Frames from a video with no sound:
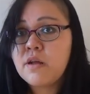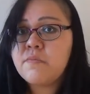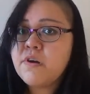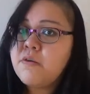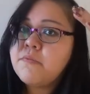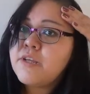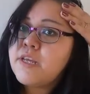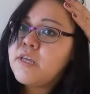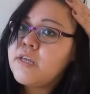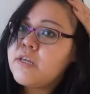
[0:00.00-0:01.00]
I'll
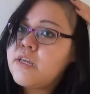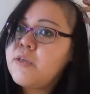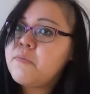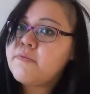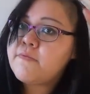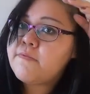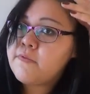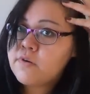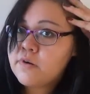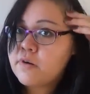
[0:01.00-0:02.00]
probably keep it
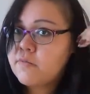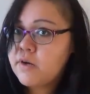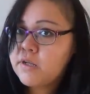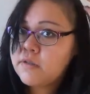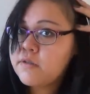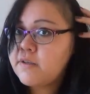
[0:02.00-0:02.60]
for a while.